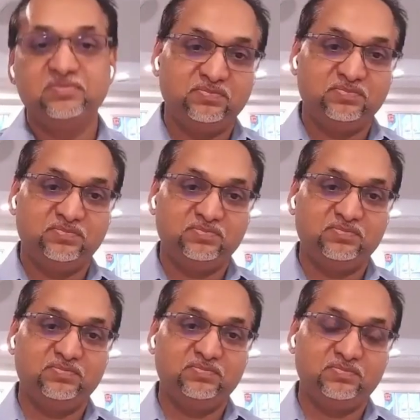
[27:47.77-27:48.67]

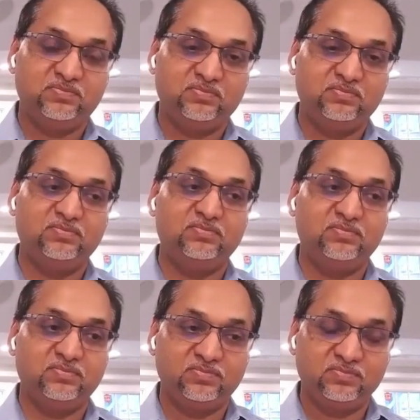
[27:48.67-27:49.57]

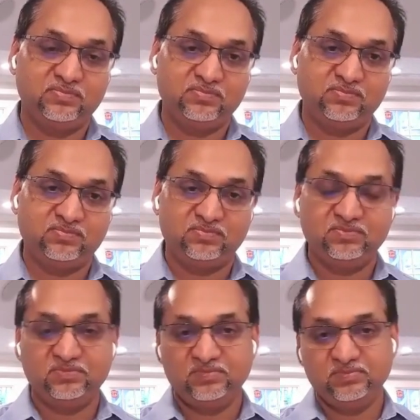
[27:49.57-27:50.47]

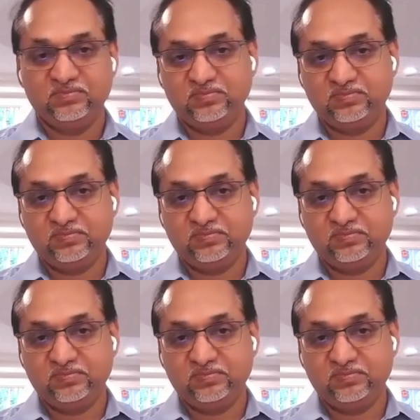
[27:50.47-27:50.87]
[no speech]